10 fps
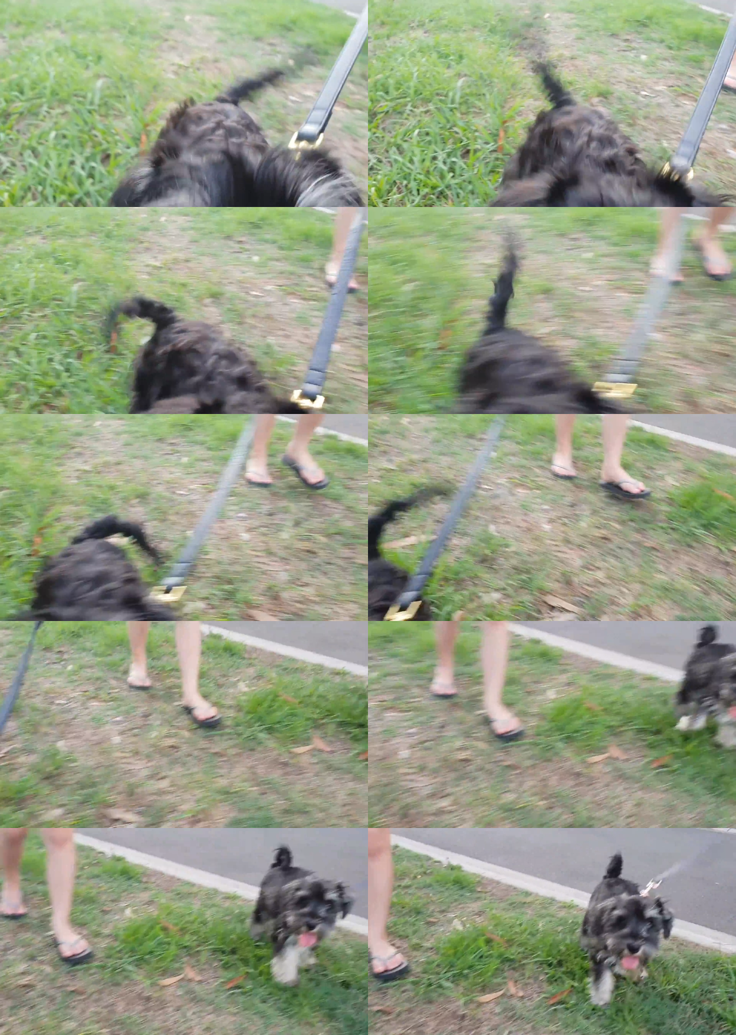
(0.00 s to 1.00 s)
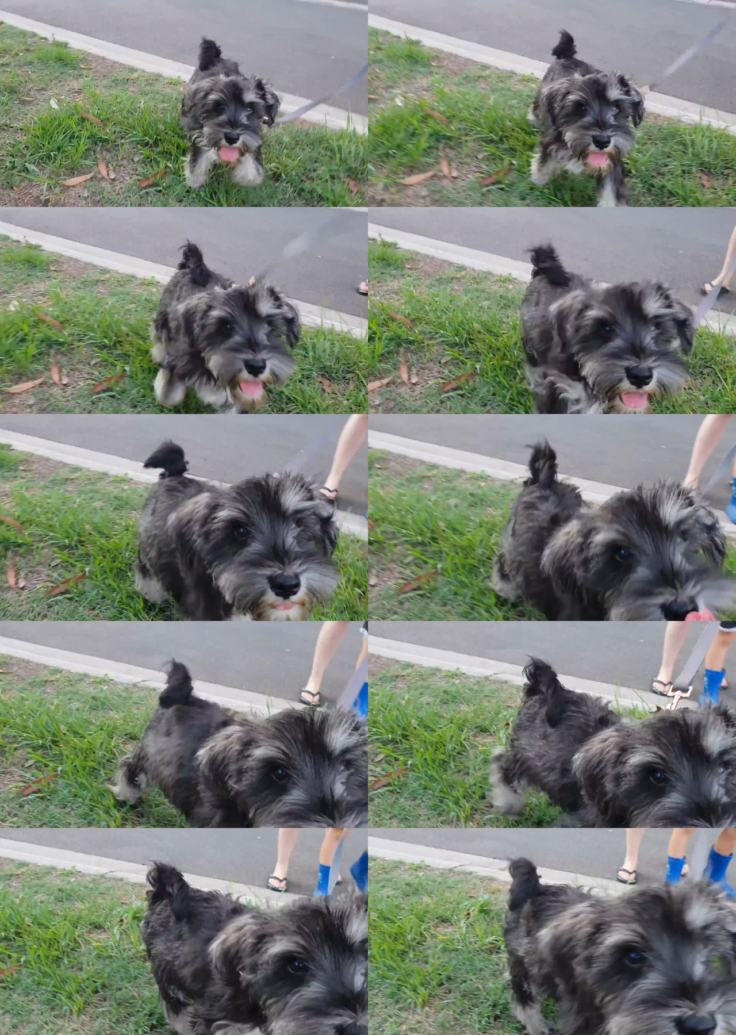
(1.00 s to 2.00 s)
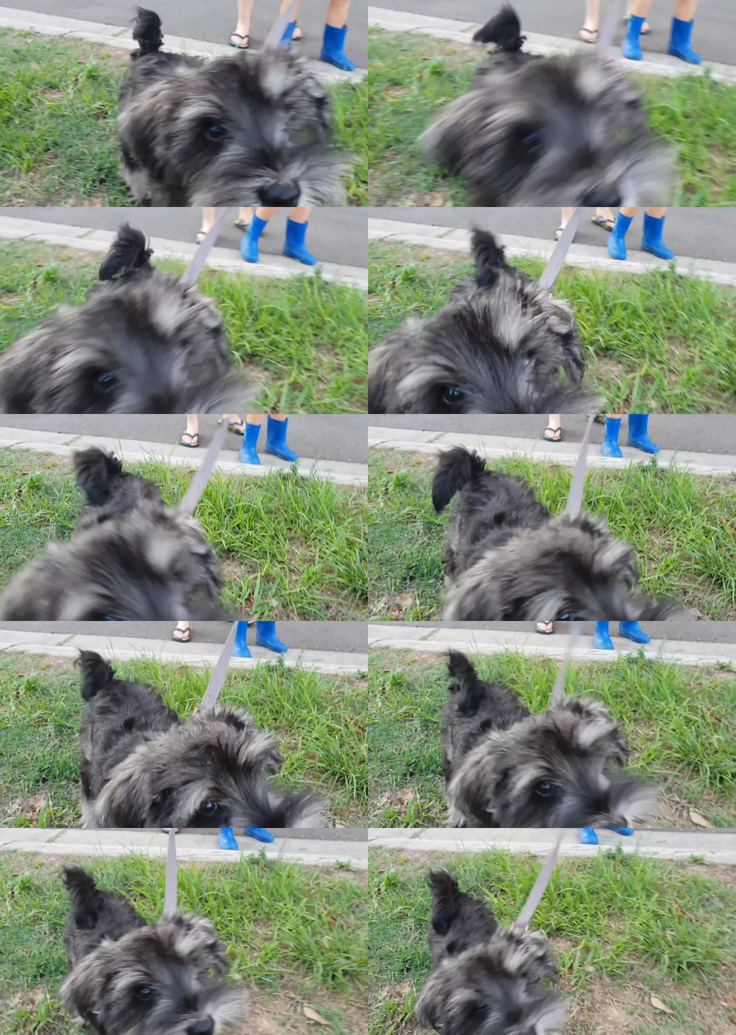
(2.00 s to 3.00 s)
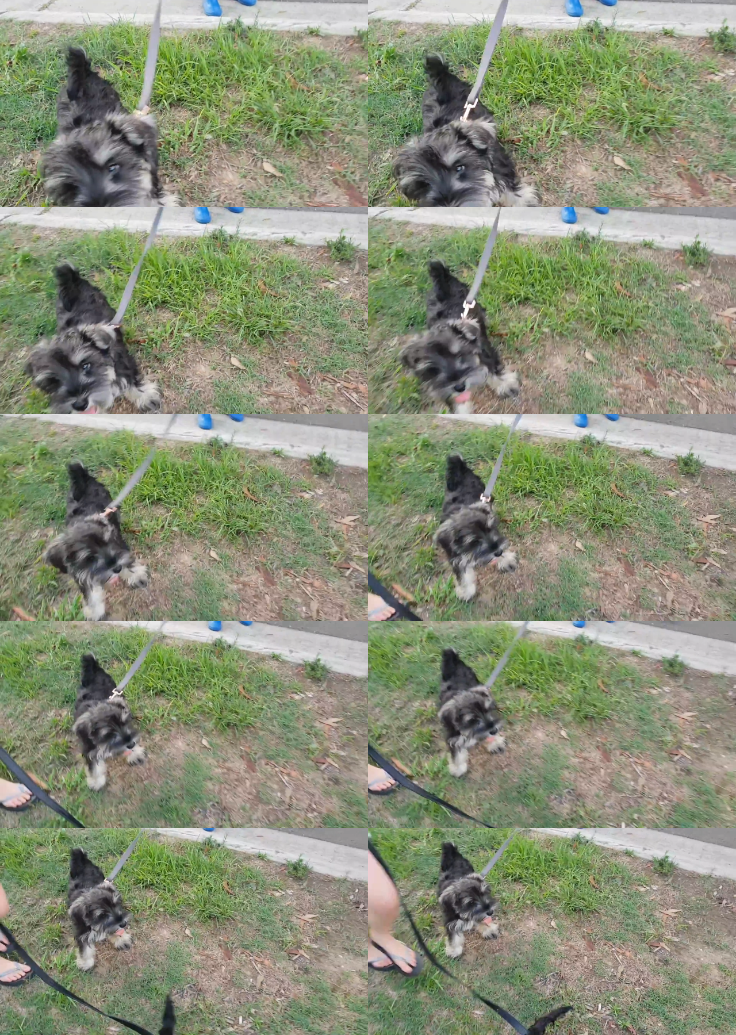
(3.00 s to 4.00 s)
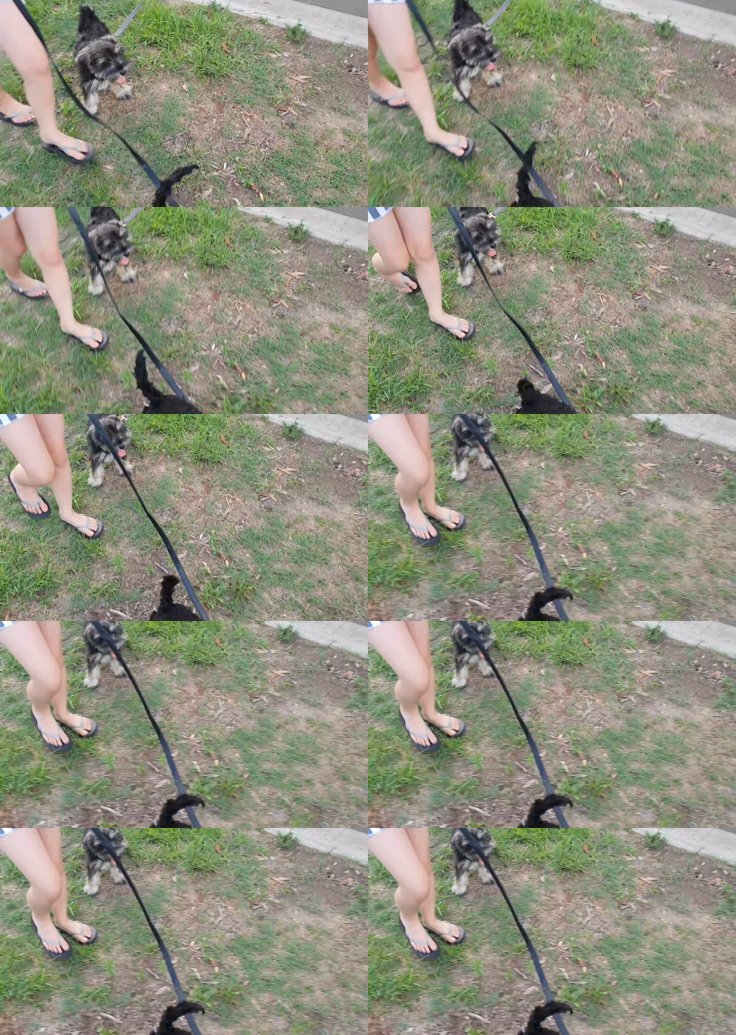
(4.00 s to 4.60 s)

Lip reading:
(no speaker visible)